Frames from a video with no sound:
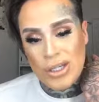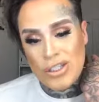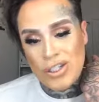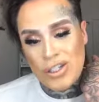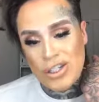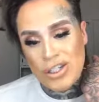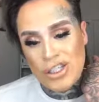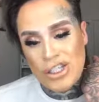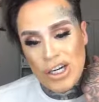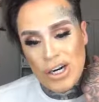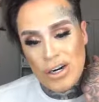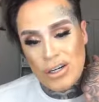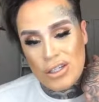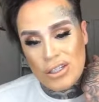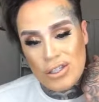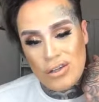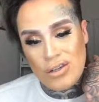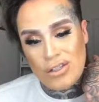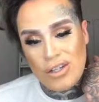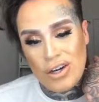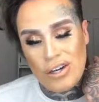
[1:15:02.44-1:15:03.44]
sure to share it
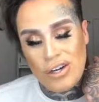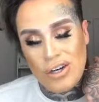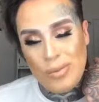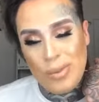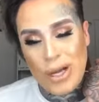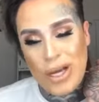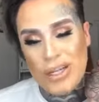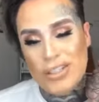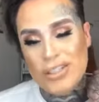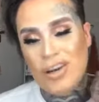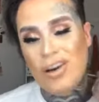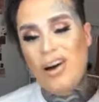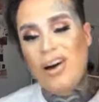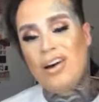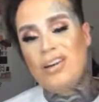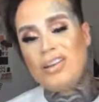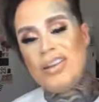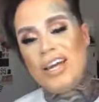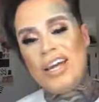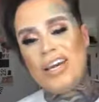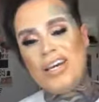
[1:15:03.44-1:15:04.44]
so it's on your page. Oh,
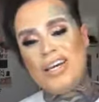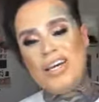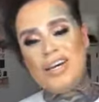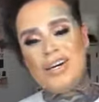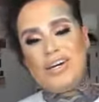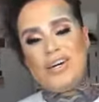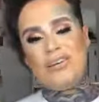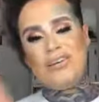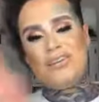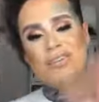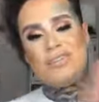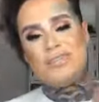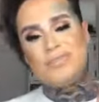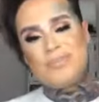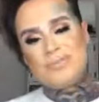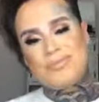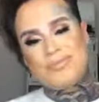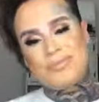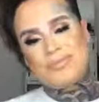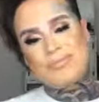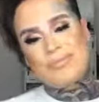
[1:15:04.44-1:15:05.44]
thank you.
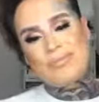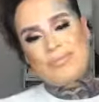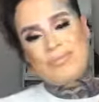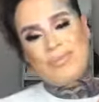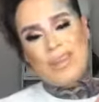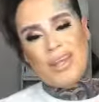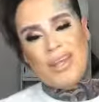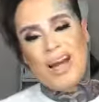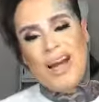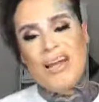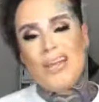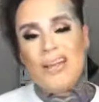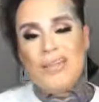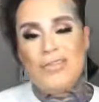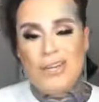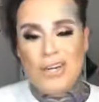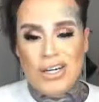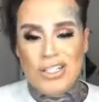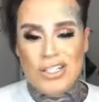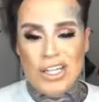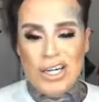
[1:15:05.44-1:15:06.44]
I love you,
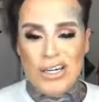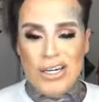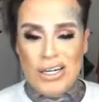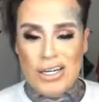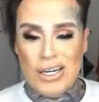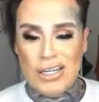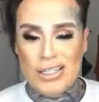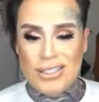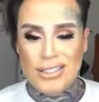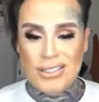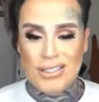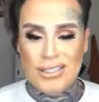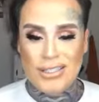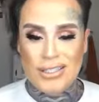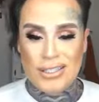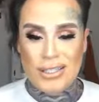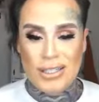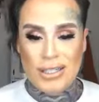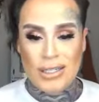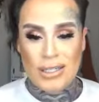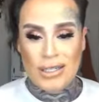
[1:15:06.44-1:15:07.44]
Angelica.
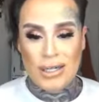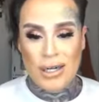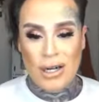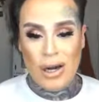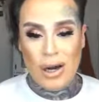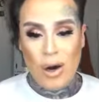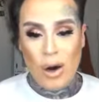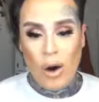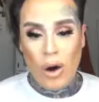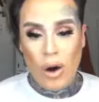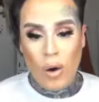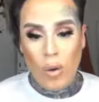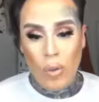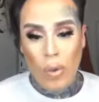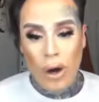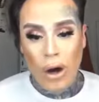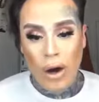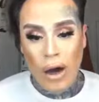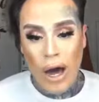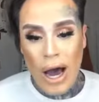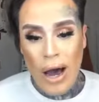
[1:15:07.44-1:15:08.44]

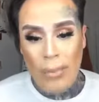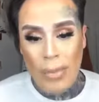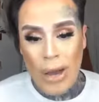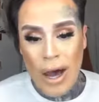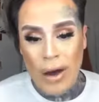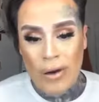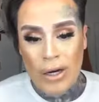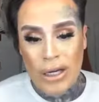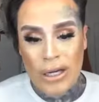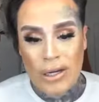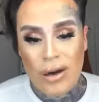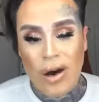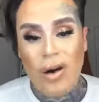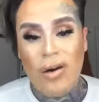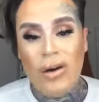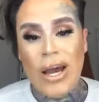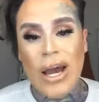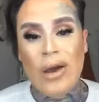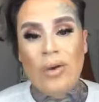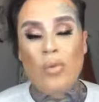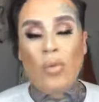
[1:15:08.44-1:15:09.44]
Well, I'm outie.
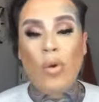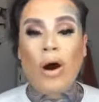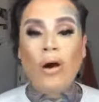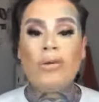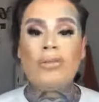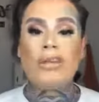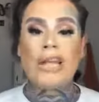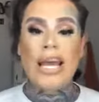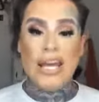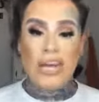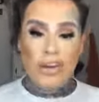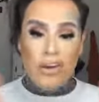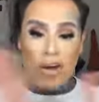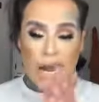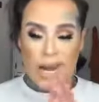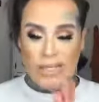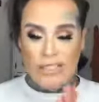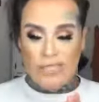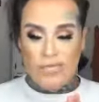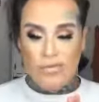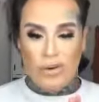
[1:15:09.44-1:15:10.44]
Okay, well, thank you
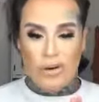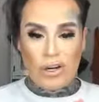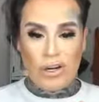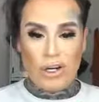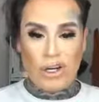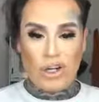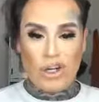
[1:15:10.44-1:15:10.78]
guys for...